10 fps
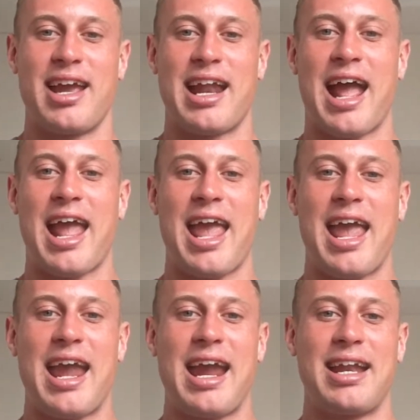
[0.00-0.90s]
and I
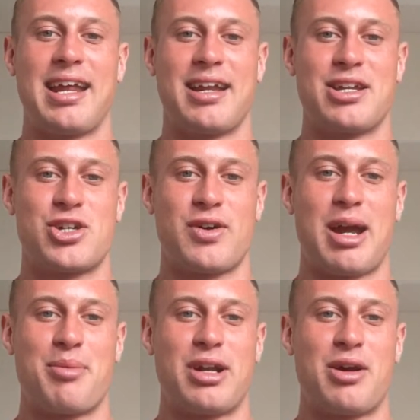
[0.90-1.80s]
hated
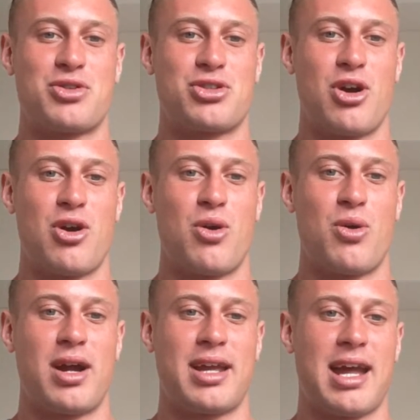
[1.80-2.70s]
Instagram, dude. I was so
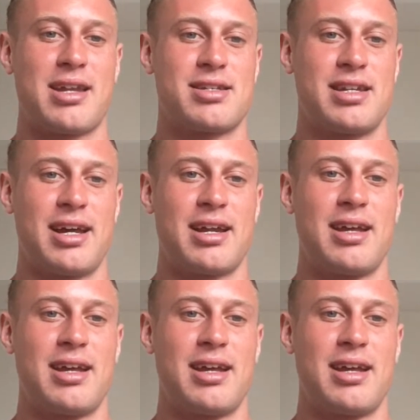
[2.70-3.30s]
against it.